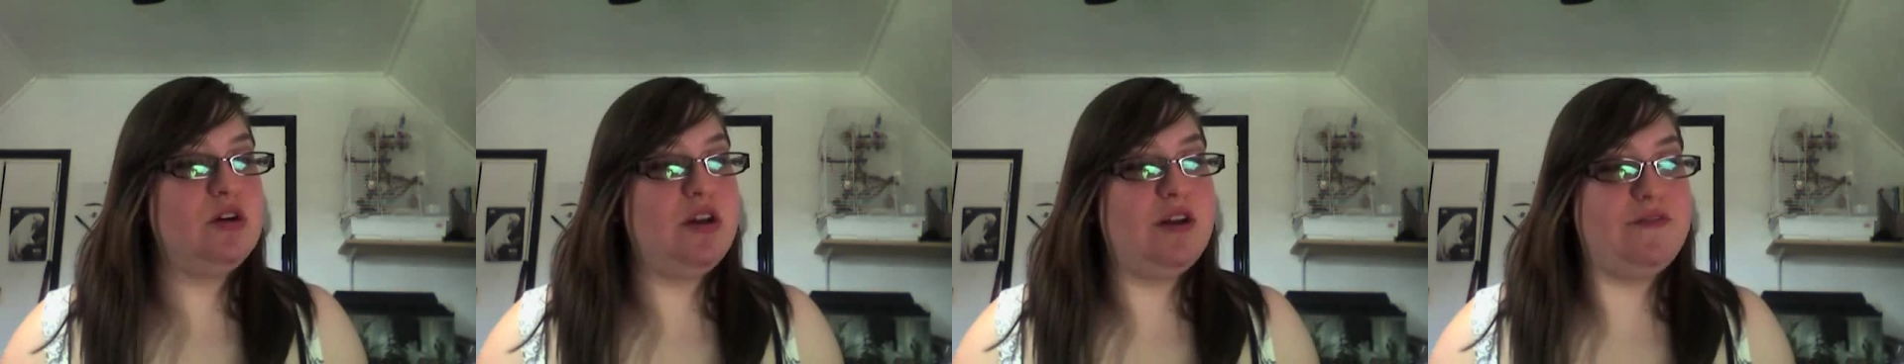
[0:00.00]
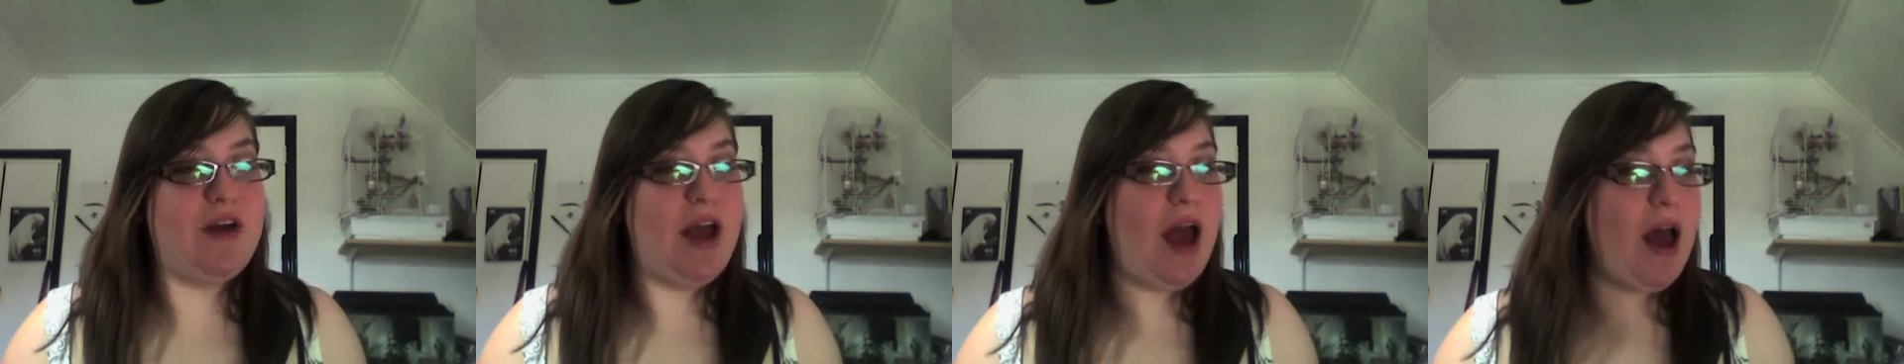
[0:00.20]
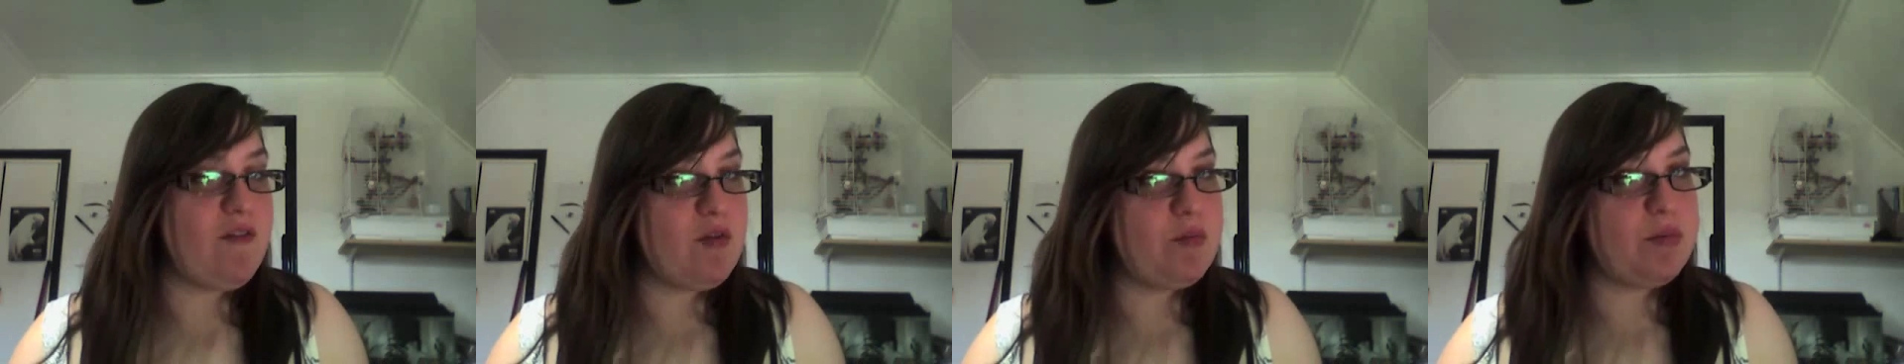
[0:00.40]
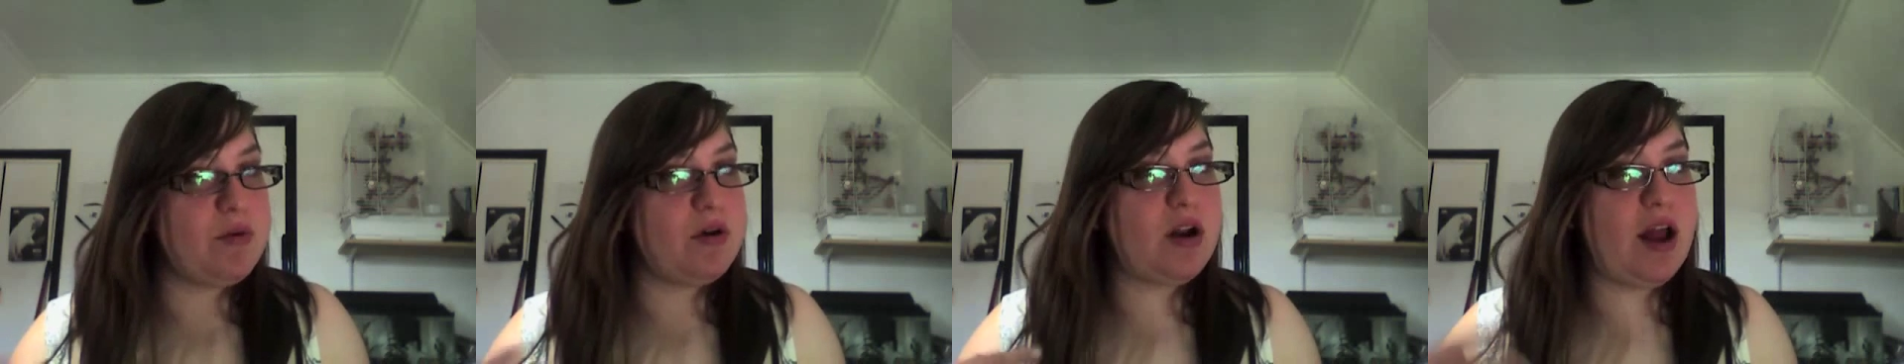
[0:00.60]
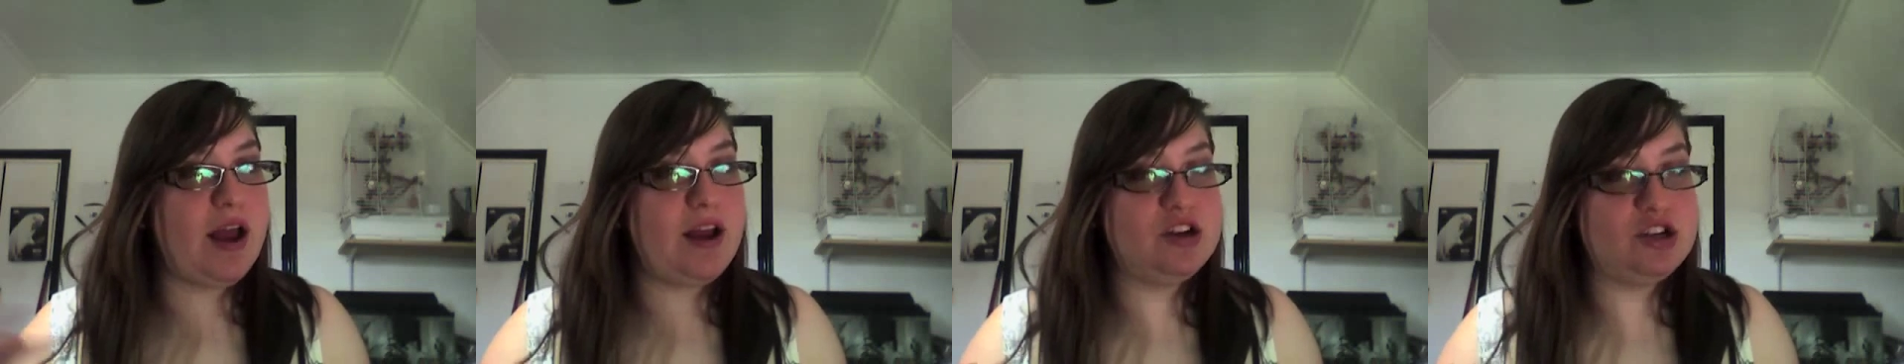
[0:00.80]
so that if I have a
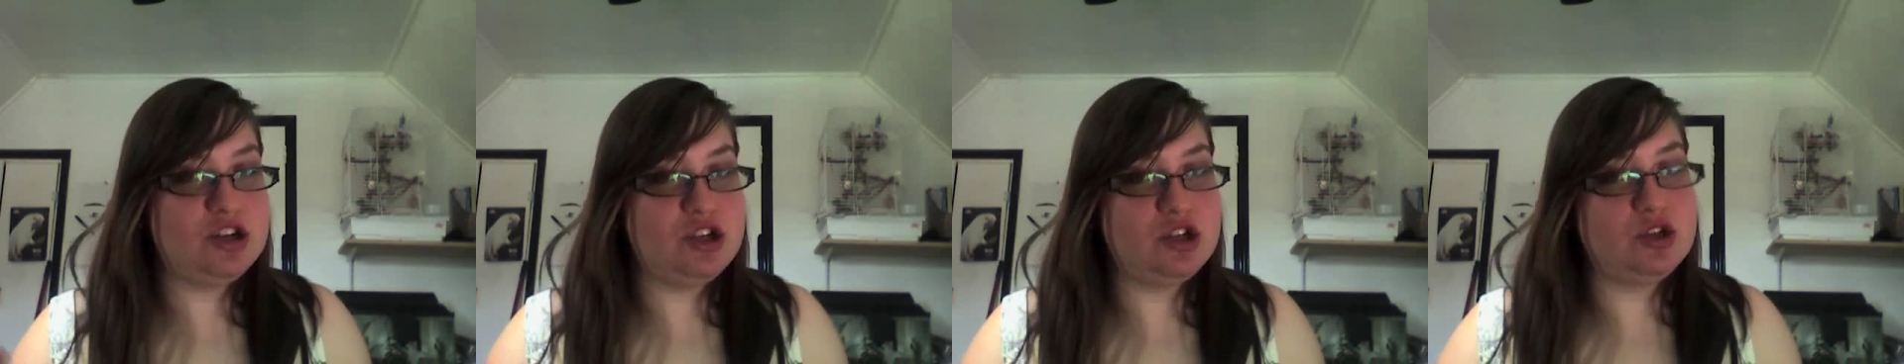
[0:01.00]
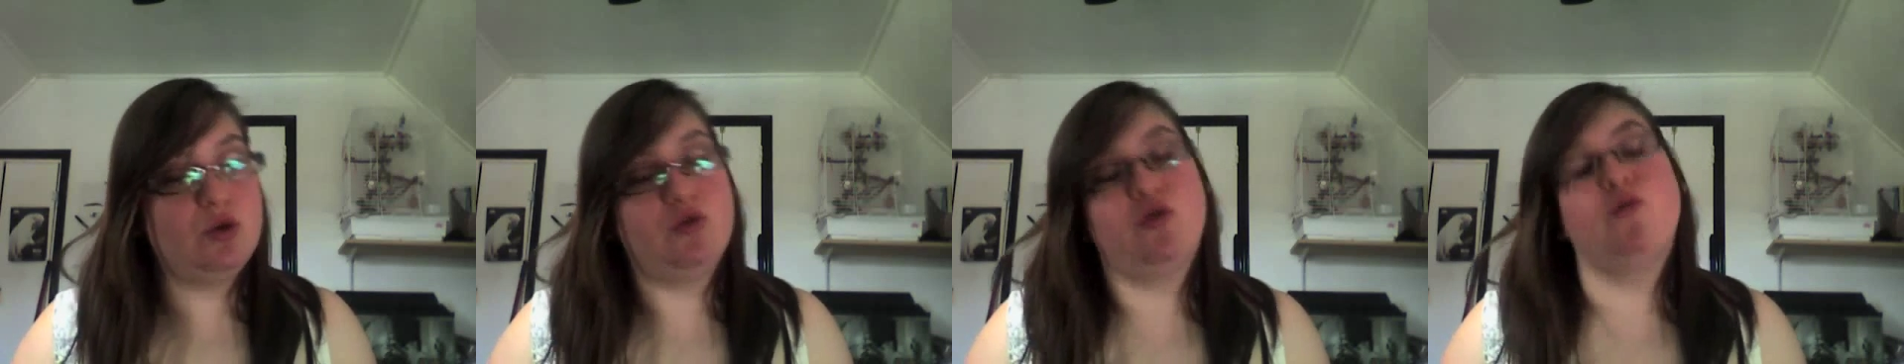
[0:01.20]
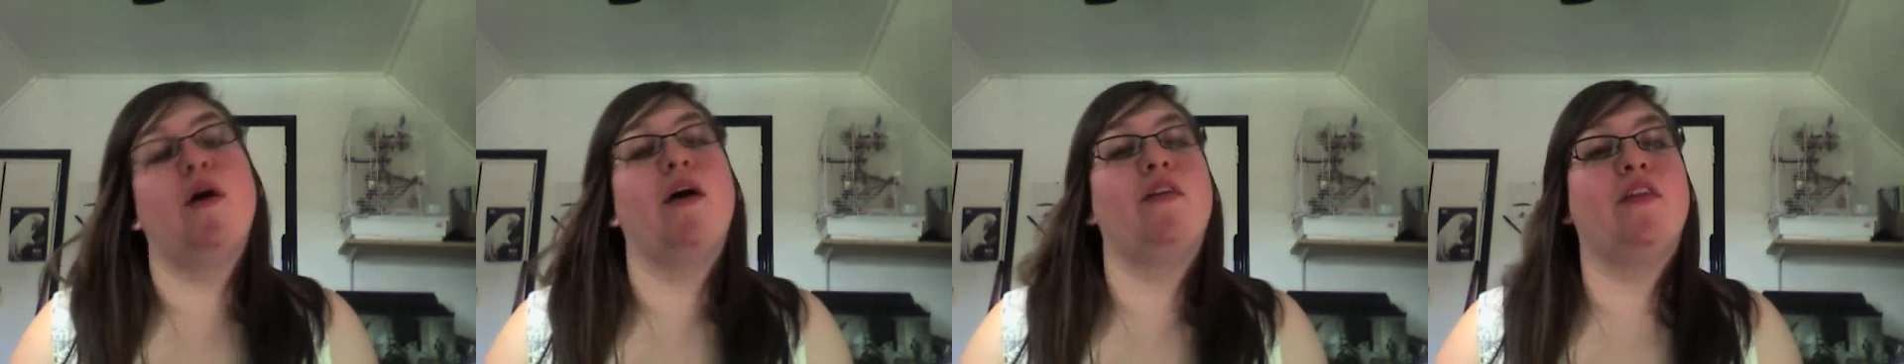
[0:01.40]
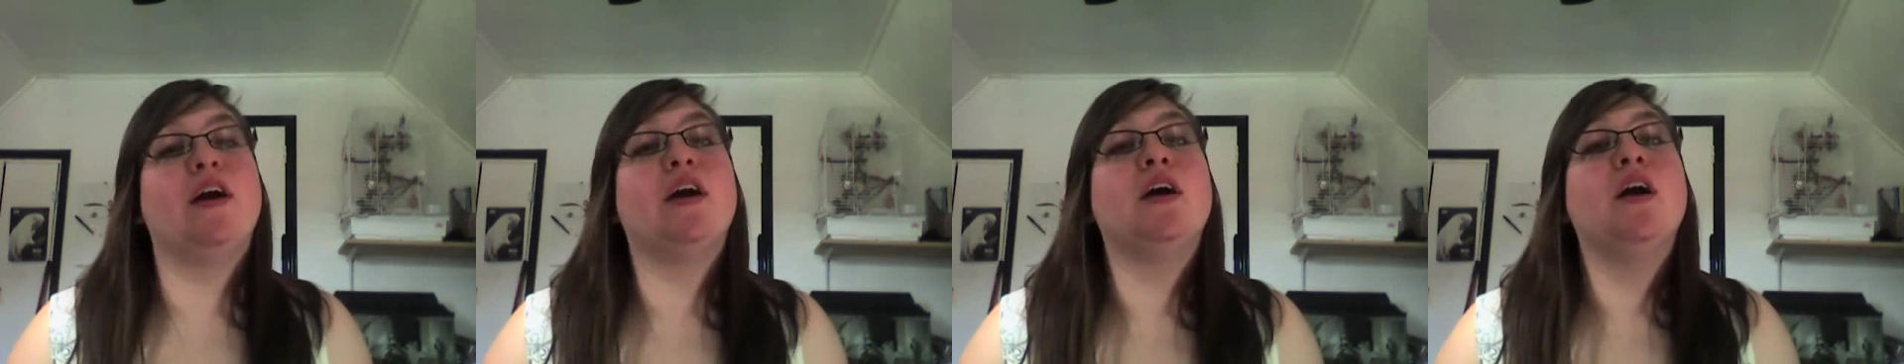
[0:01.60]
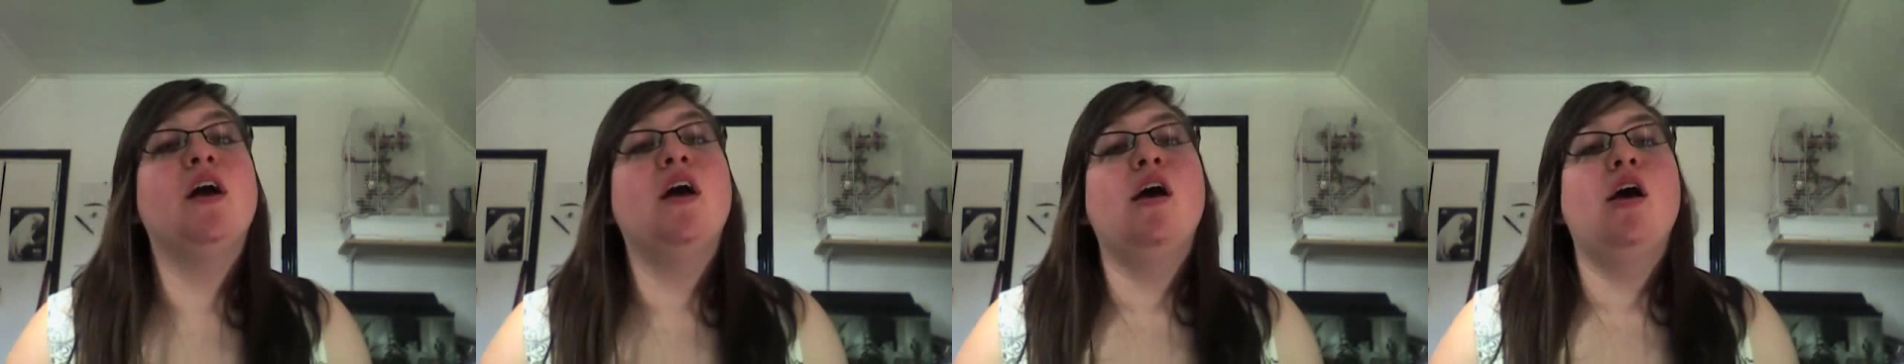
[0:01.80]
bird, I can just throw them on there,